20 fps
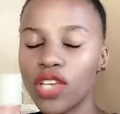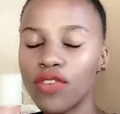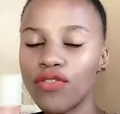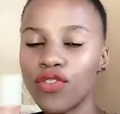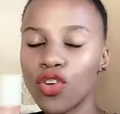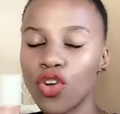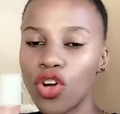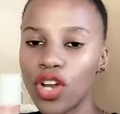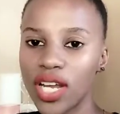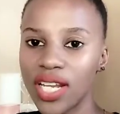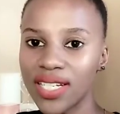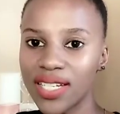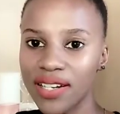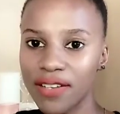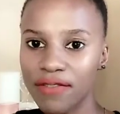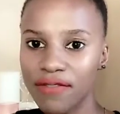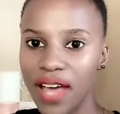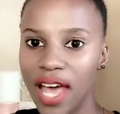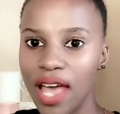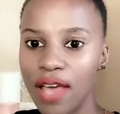if you collect
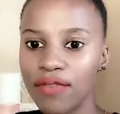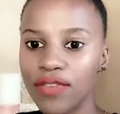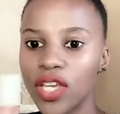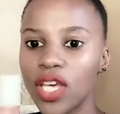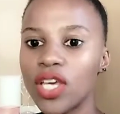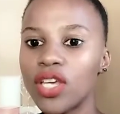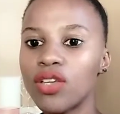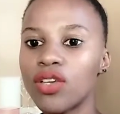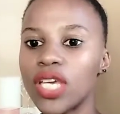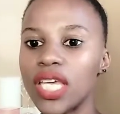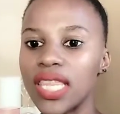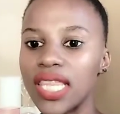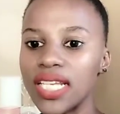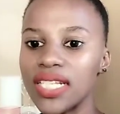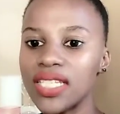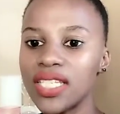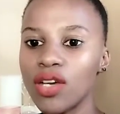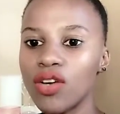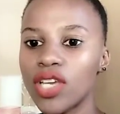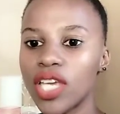at 5, you can
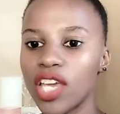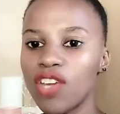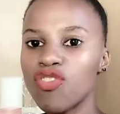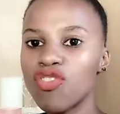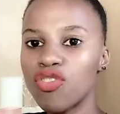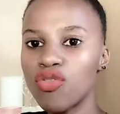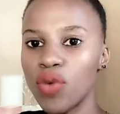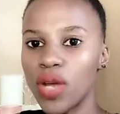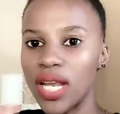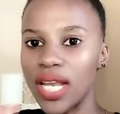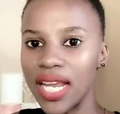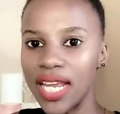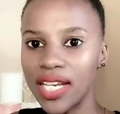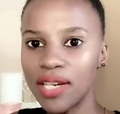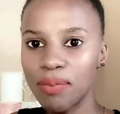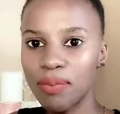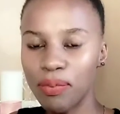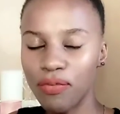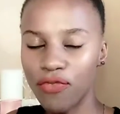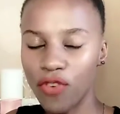then say, okay, we were
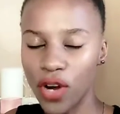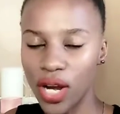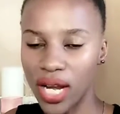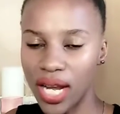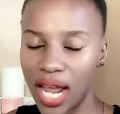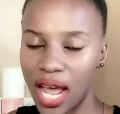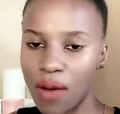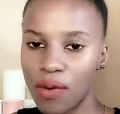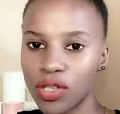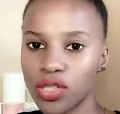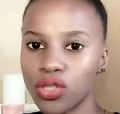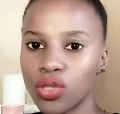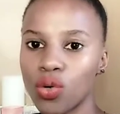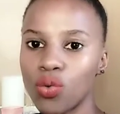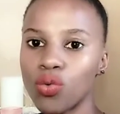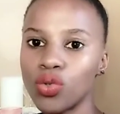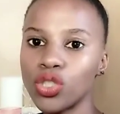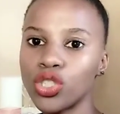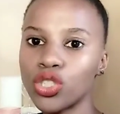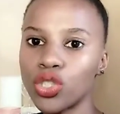late for an hour, so
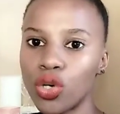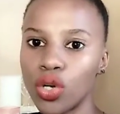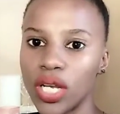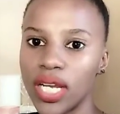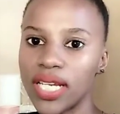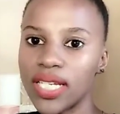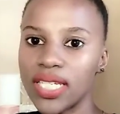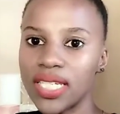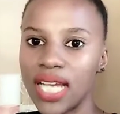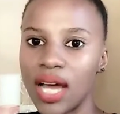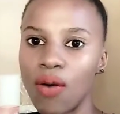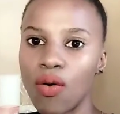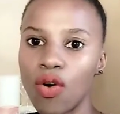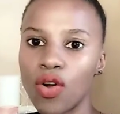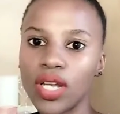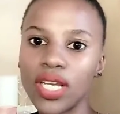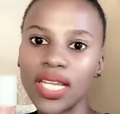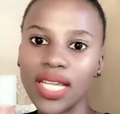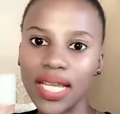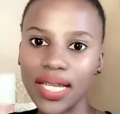we'll collect now
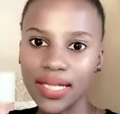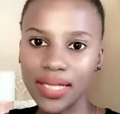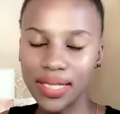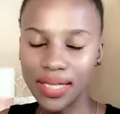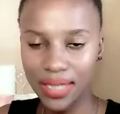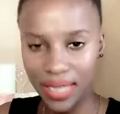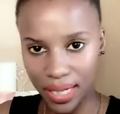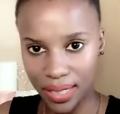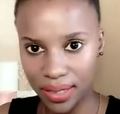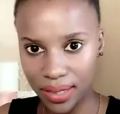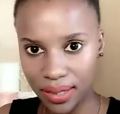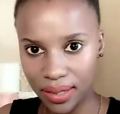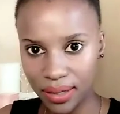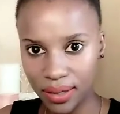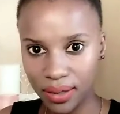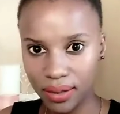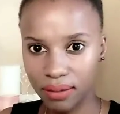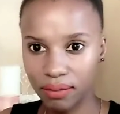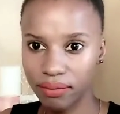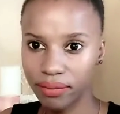only at 6.
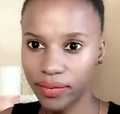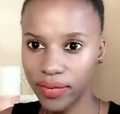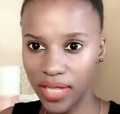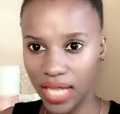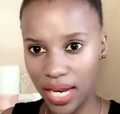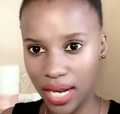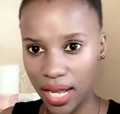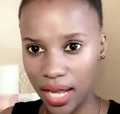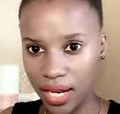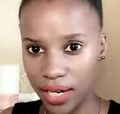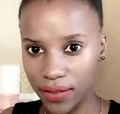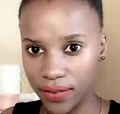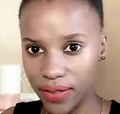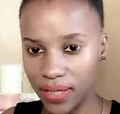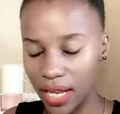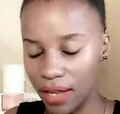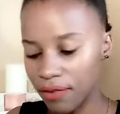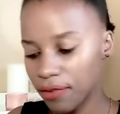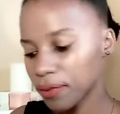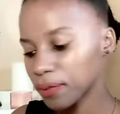That kind of
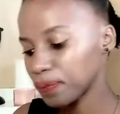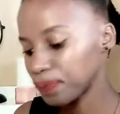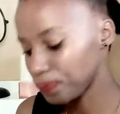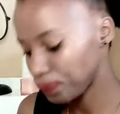stuff.